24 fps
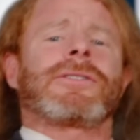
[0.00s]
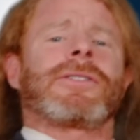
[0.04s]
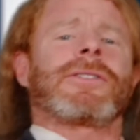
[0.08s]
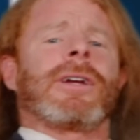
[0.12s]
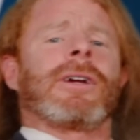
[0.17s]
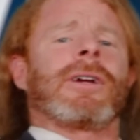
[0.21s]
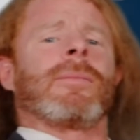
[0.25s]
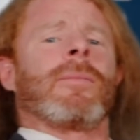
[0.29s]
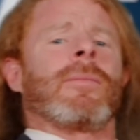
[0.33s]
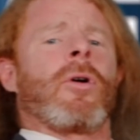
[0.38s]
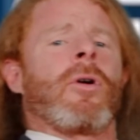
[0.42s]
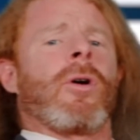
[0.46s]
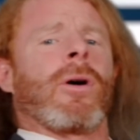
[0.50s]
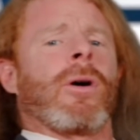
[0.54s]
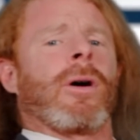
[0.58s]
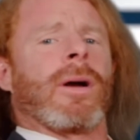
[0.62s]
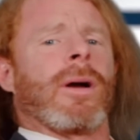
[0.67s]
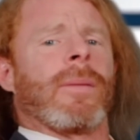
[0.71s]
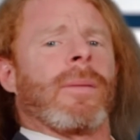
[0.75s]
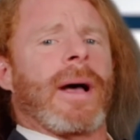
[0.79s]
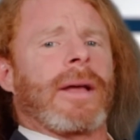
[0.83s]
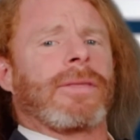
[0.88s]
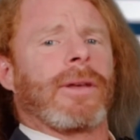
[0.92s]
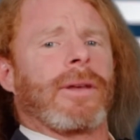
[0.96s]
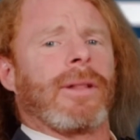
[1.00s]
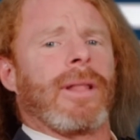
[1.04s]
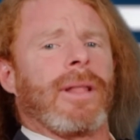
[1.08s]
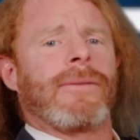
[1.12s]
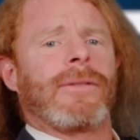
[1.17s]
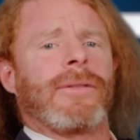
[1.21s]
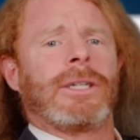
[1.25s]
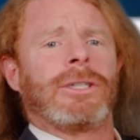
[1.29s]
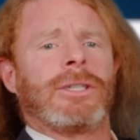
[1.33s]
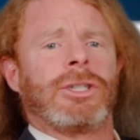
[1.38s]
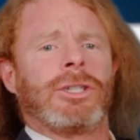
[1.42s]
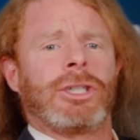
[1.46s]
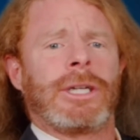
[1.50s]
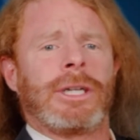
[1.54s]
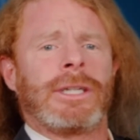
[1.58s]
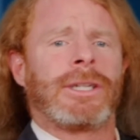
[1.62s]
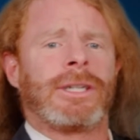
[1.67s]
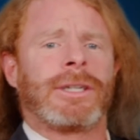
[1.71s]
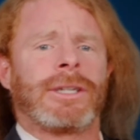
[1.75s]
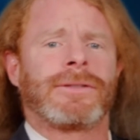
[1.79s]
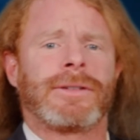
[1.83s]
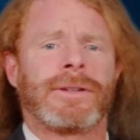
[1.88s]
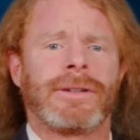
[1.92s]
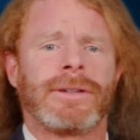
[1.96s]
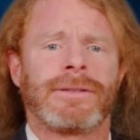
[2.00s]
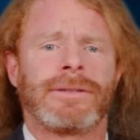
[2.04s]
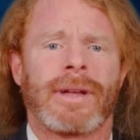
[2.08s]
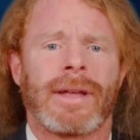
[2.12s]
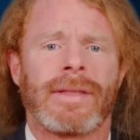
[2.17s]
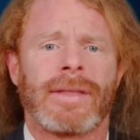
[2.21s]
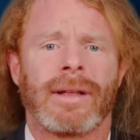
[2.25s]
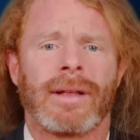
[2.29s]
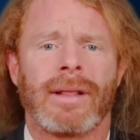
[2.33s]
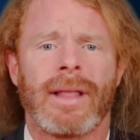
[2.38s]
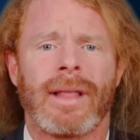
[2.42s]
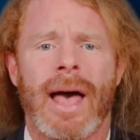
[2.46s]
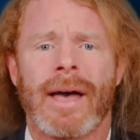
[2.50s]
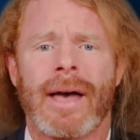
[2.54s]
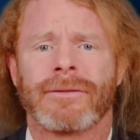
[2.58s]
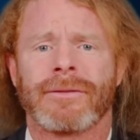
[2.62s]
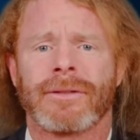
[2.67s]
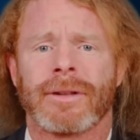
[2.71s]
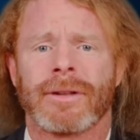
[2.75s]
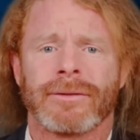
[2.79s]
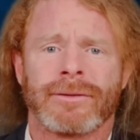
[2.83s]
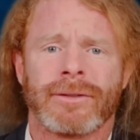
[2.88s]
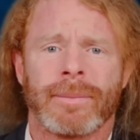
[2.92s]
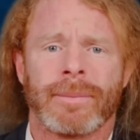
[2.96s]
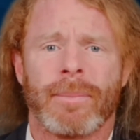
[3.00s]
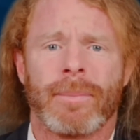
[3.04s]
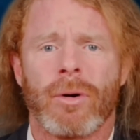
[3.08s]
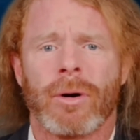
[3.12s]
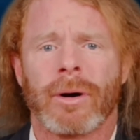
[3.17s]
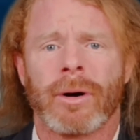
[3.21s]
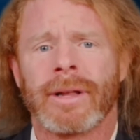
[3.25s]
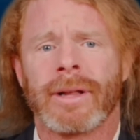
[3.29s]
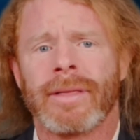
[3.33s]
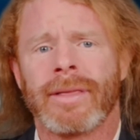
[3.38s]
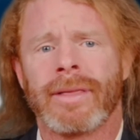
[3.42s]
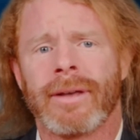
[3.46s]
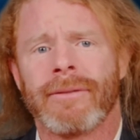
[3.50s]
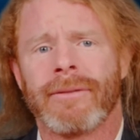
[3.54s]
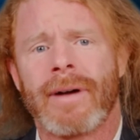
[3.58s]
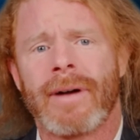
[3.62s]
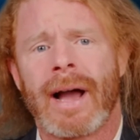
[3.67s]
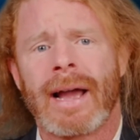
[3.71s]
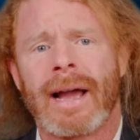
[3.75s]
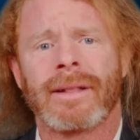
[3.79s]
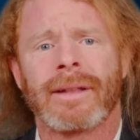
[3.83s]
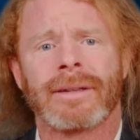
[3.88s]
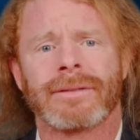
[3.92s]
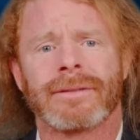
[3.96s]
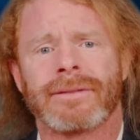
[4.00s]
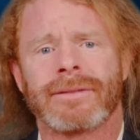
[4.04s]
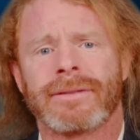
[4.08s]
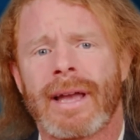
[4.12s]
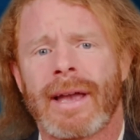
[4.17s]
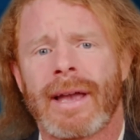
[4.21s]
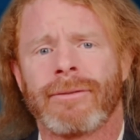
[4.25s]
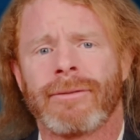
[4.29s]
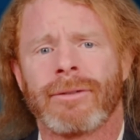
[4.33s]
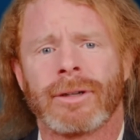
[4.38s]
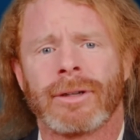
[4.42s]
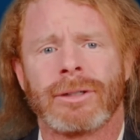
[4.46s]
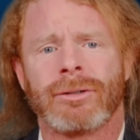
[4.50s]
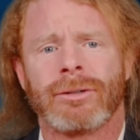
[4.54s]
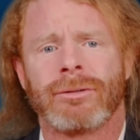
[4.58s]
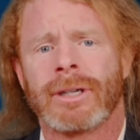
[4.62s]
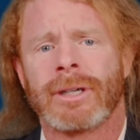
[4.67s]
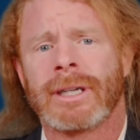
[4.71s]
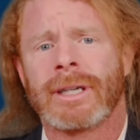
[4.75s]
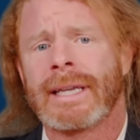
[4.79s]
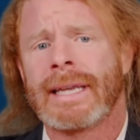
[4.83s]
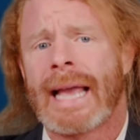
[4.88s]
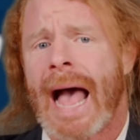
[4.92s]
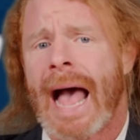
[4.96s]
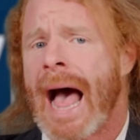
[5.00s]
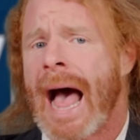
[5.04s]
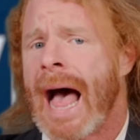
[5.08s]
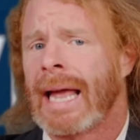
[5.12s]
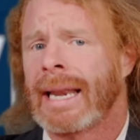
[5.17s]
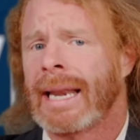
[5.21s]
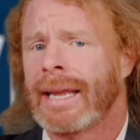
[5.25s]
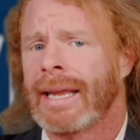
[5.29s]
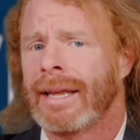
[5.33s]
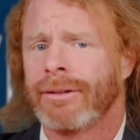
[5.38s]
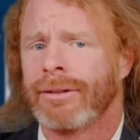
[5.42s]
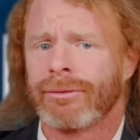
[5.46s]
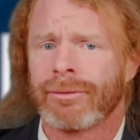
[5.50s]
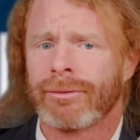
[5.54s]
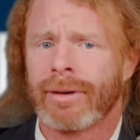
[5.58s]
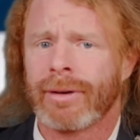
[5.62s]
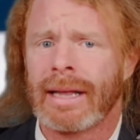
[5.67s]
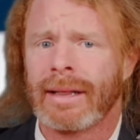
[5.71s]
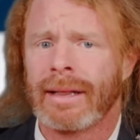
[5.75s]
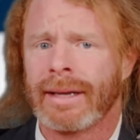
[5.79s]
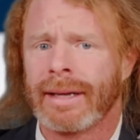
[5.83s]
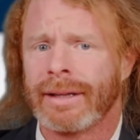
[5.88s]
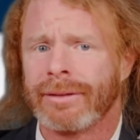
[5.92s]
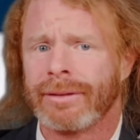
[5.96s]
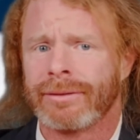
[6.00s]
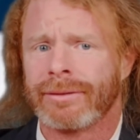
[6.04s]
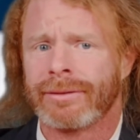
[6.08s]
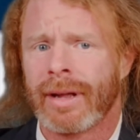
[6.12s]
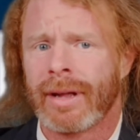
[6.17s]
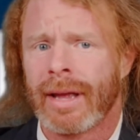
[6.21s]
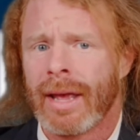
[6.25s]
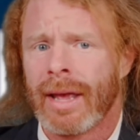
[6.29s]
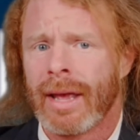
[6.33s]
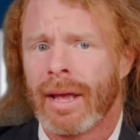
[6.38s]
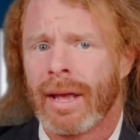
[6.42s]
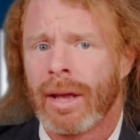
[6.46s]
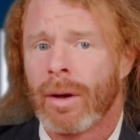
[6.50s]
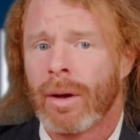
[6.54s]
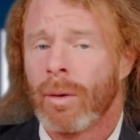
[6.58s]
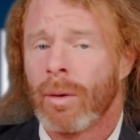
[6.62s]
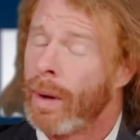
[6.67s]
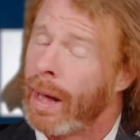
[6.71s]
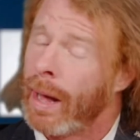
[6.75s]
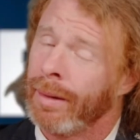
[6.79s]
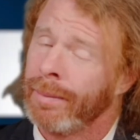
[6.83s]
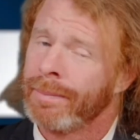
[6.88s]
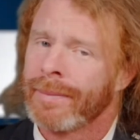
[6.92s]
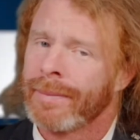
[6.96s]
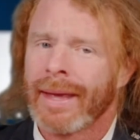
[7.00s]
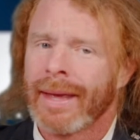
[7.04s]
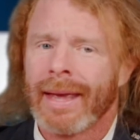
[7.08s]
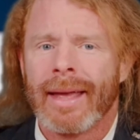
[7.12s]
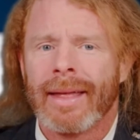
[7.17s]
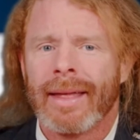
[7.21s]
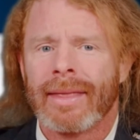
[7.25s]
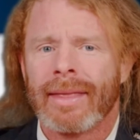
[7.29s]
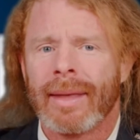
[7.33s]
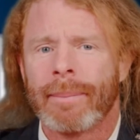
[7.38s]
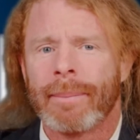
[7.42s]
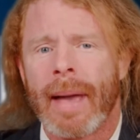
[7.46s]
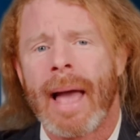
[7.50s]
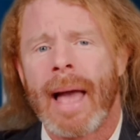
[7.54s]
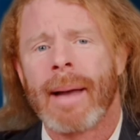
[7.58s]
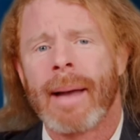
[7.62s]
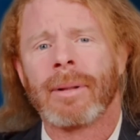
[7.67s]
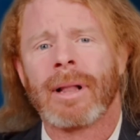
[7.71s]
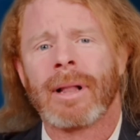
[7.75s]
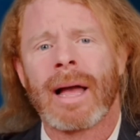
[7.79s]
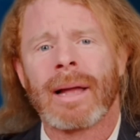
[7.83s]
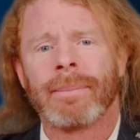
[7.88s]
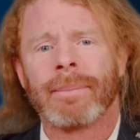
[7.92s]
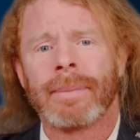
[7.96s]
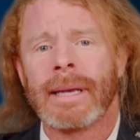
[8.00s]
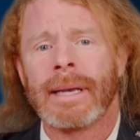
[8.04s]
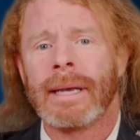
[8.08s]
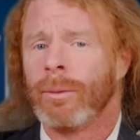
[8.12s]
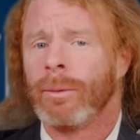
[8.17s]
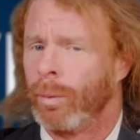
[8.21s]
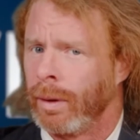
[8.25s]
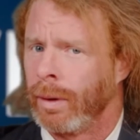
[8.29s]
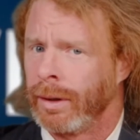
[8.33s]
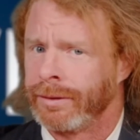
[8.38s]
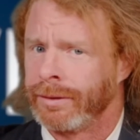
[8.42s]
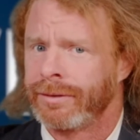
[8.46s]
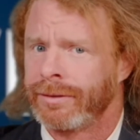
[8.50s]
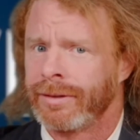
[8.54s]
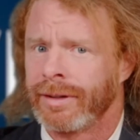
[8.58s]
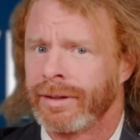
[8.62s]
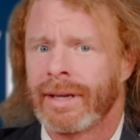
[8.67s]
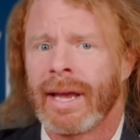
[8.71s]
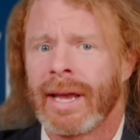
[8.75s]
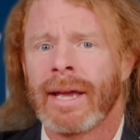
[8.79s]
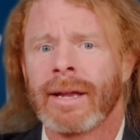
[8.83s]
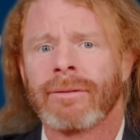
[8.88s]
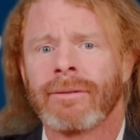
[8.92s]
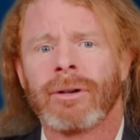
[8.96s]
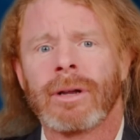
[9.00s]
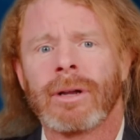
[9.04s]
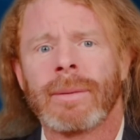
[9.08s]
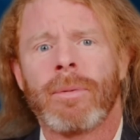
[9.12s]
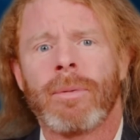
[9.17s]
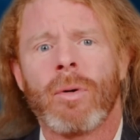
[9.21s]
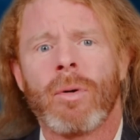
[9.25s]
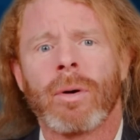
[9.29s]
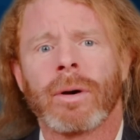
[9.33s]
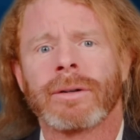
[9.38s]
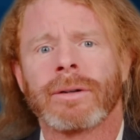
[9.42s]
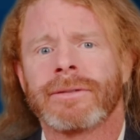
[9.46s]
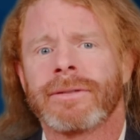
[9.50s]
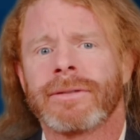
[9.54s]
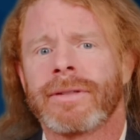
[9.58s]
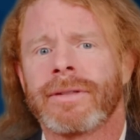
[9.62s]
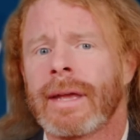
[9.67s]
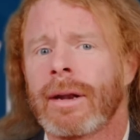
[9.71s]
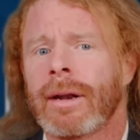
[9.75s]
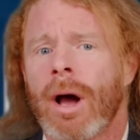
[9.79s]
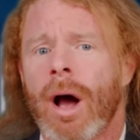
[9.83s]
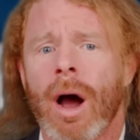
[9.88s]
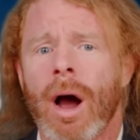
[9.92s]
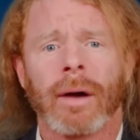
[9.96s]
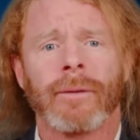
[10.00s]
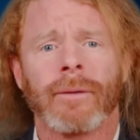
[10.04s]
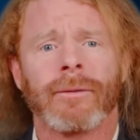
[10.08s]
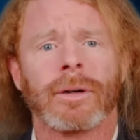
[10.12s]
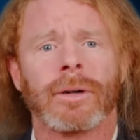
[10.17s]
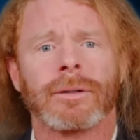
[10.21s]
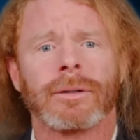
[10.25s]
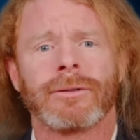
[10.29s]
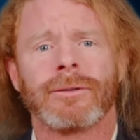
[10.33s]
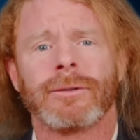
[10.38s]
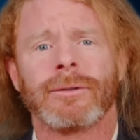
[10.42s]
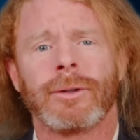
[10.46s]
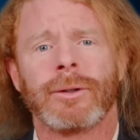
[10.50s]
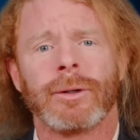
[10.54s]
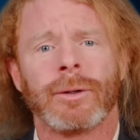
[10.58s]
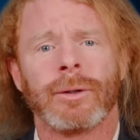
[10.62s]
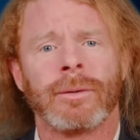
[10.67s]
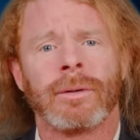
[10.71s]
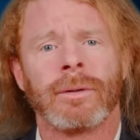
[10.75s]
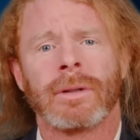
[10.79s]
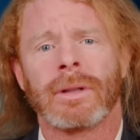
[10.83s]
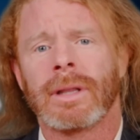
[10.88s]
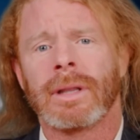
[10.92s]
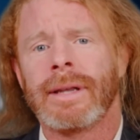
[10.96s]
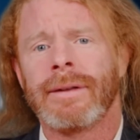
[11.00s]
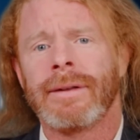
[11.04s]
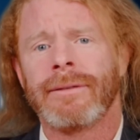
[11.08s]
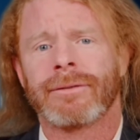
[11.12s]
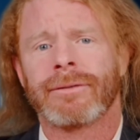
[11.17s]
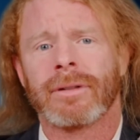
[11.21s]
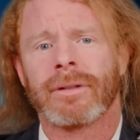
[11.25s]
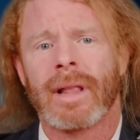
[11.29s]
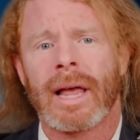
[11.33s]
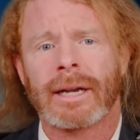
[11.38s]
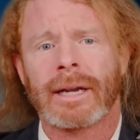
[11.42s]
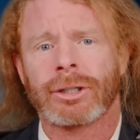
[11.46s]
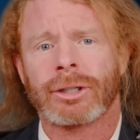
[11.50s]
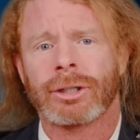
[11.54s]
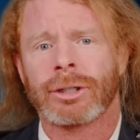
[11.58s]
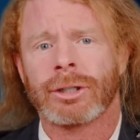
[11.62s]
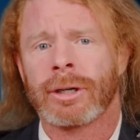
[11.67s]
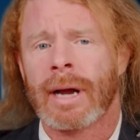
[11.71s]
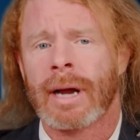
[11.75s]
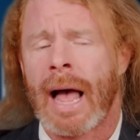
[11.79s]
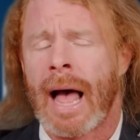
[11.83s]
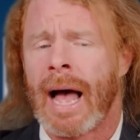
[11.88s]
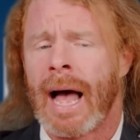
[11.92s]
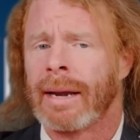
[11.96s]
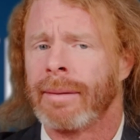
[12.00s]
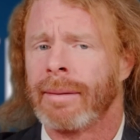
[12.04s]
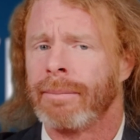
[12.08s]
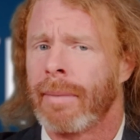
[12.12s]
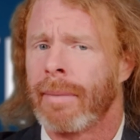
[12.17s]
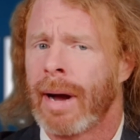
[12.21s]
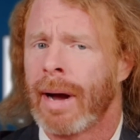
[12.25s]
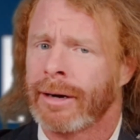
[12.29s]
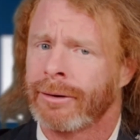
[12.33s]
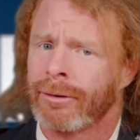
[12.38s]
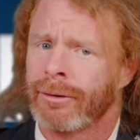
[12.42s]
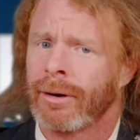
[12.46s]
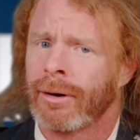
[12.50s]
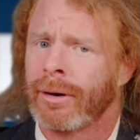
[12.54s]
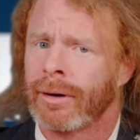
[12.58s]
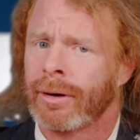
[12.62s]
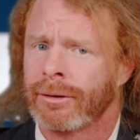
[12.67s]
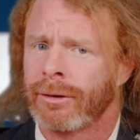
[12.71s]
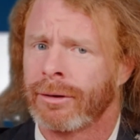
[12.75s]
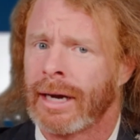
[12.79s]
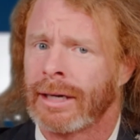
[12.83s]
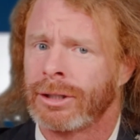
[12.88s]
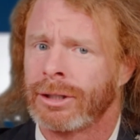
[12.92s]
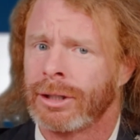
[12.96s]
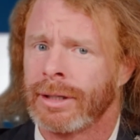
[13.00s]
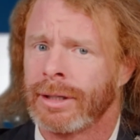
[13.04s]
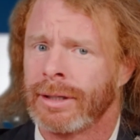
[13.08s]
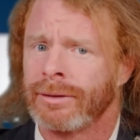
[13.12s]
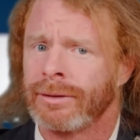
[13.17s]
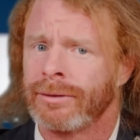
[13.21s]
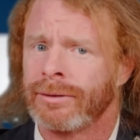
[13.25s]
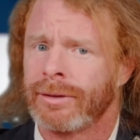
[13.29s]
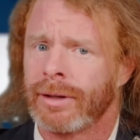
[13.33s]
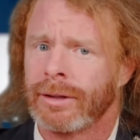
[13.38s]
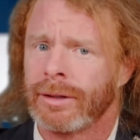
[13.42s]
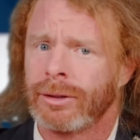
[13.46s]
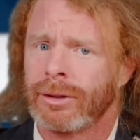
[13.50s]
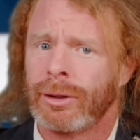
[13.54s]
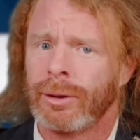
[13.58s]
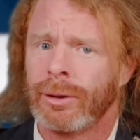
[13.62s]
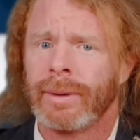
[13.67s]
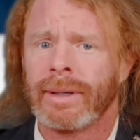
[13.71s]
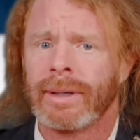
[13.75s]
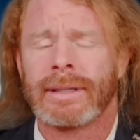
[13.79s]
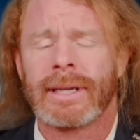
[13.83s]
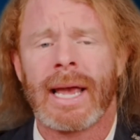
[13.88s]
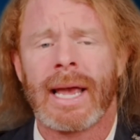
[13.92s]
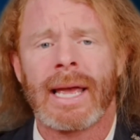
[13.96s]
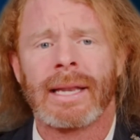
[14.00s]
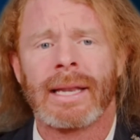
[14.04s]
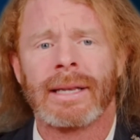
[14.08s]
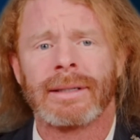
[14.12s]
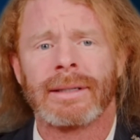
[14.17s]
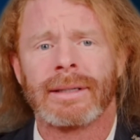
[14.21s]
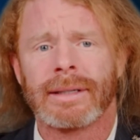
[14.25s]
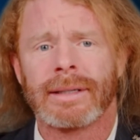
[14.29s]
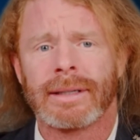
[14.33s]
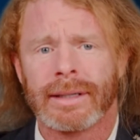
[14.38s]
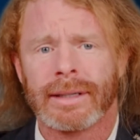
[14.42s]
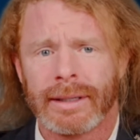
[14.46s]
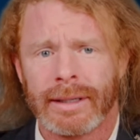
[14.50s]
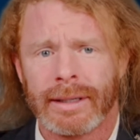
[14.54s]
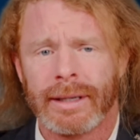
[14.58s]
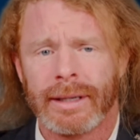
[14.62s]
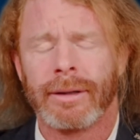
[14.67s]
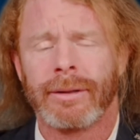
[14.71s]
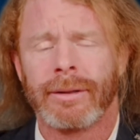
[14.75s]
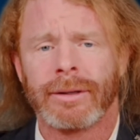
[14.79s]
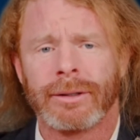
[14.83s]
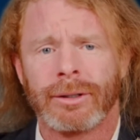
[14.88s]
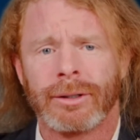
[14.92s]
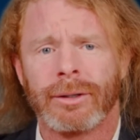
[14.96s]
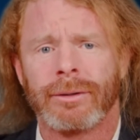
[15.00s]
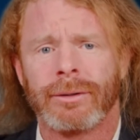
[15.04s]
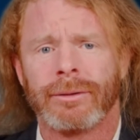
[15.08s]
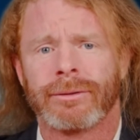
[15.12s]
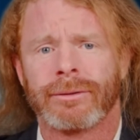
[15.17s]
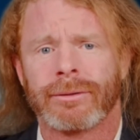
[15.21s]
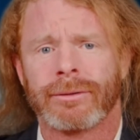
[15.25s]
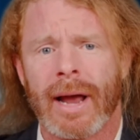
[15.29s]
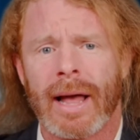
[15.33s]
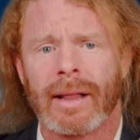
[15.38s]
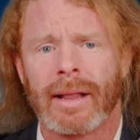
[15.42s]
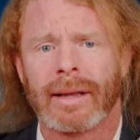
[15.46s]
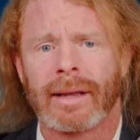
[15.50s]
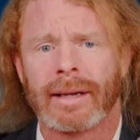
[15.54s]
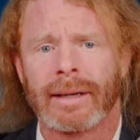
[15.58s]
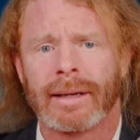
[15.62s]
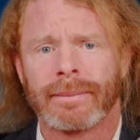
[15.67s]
hear more about the loving geniuses on the left supporting the violent savagery on Israelis. Well, the Babylon Bee once again reports that Harvard student leaves lecture on microaggressions to attend Kill the Jews rally.